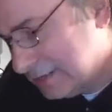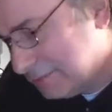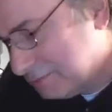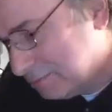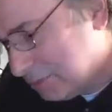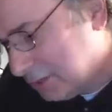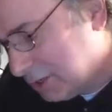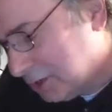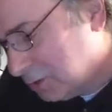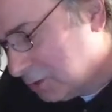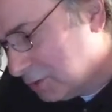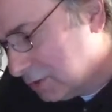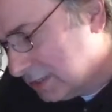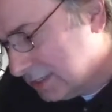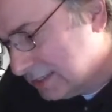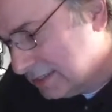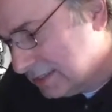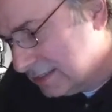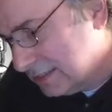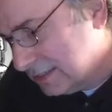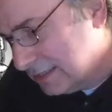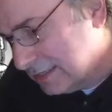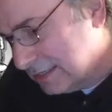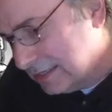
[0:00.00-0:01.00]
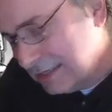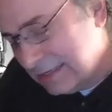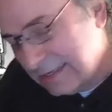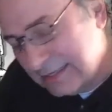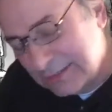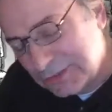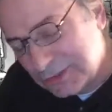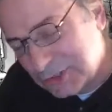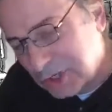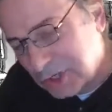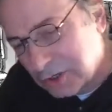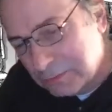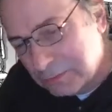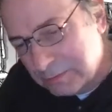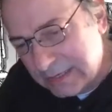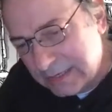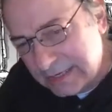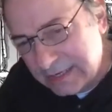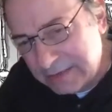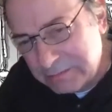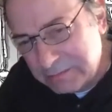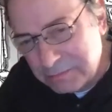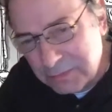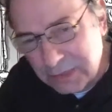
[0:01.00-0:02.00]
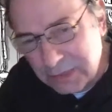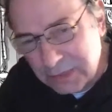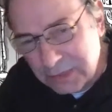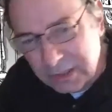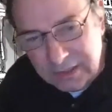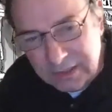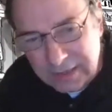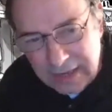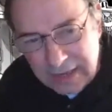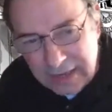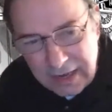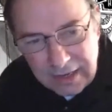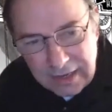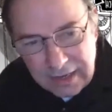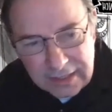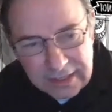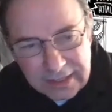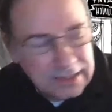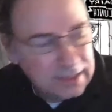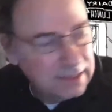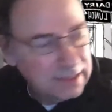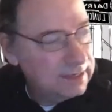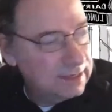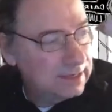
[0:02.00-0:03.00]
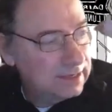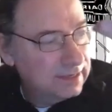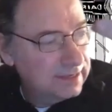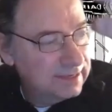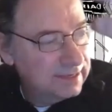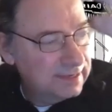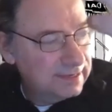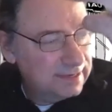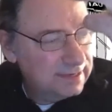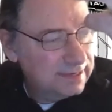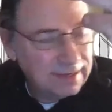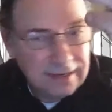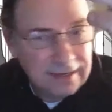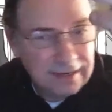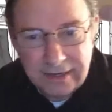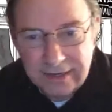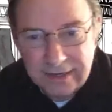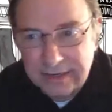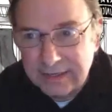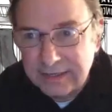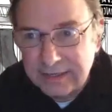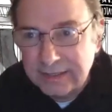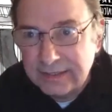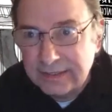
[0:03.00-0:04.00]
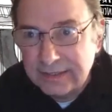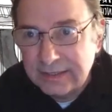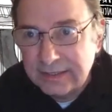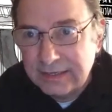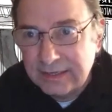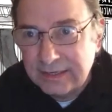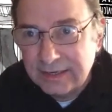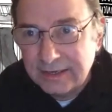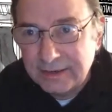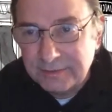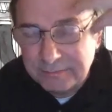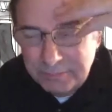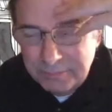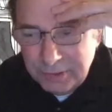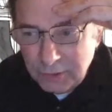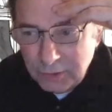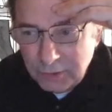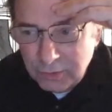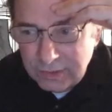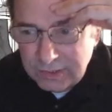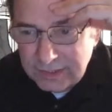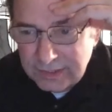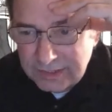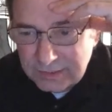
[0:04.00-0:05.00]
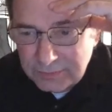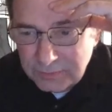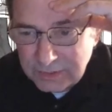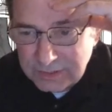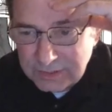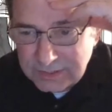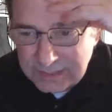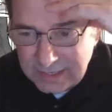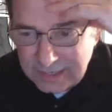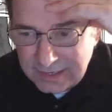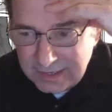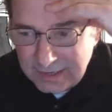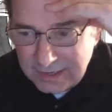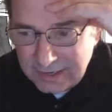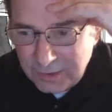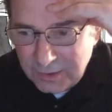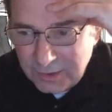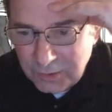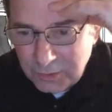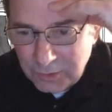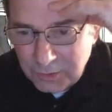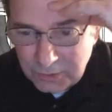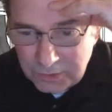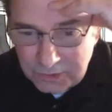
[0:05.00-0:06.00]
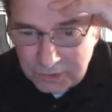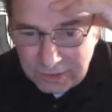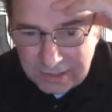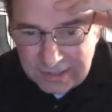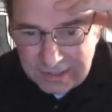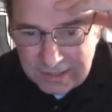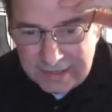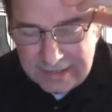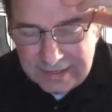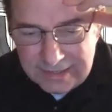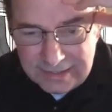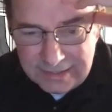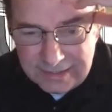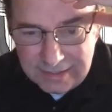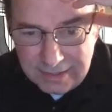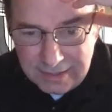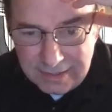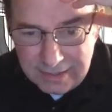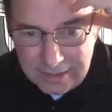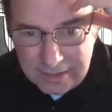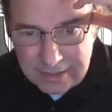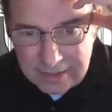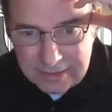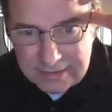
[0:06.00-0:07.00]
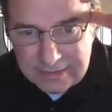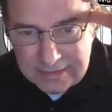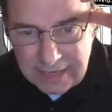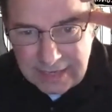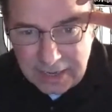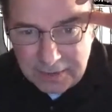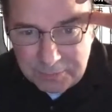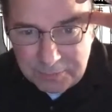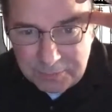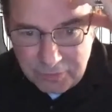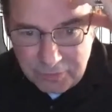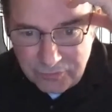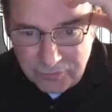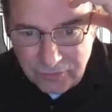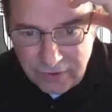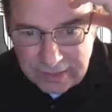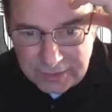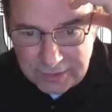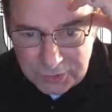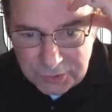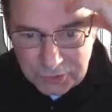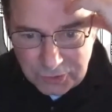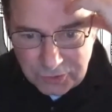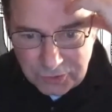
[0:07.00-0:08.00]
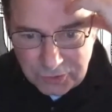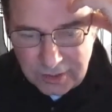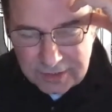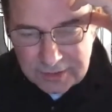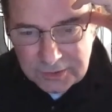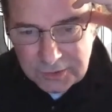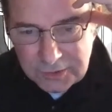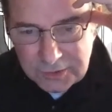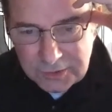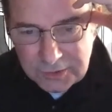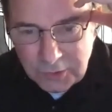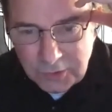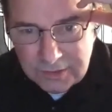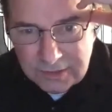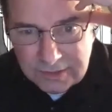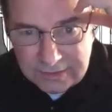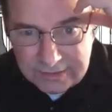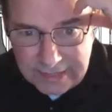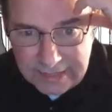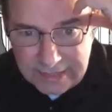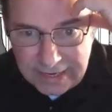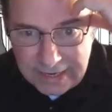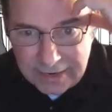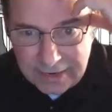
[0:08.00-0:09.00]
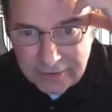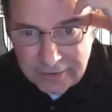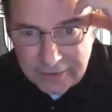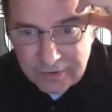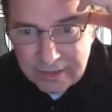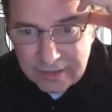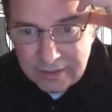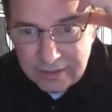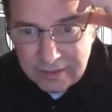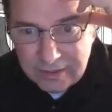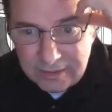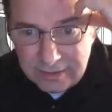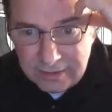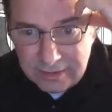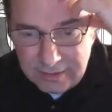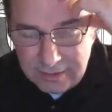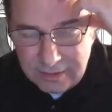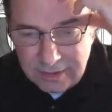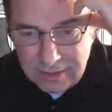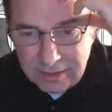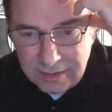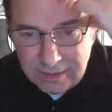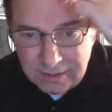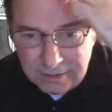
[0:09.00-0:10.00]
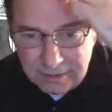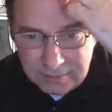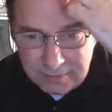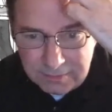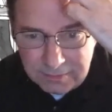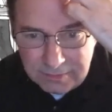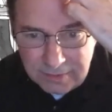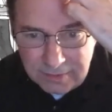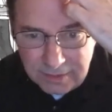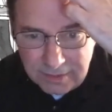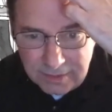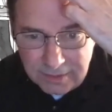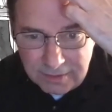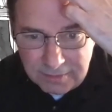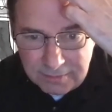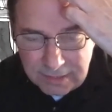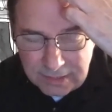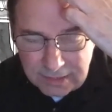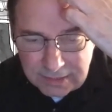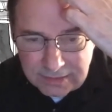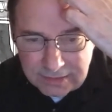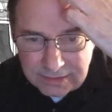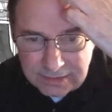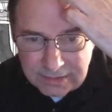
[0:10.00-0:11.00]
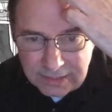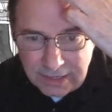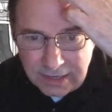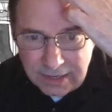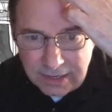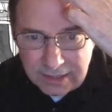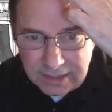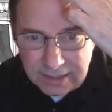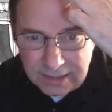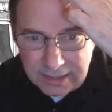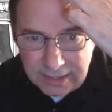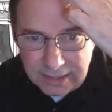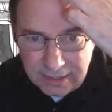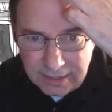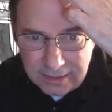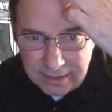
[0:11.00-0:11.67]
Poland, Germany, Milchhallen. In Poland was a whole type of restaurant called a dairy, like lasagna,